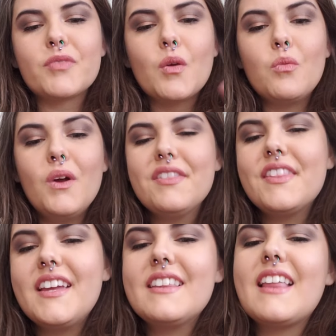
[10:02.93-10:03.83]
One
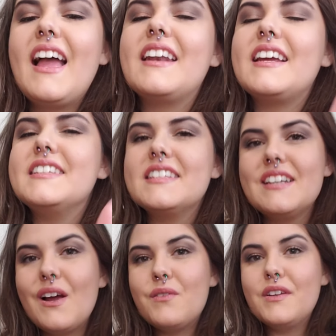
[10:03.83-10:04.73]
thing that I did
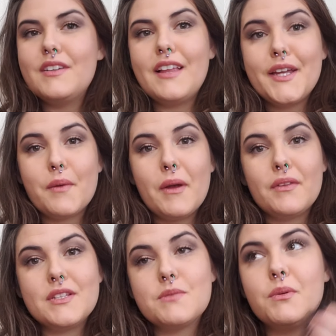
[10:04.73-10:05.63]
not really like
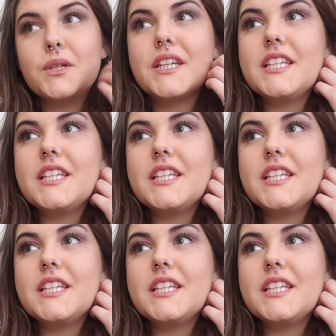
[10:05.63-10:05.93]
about this book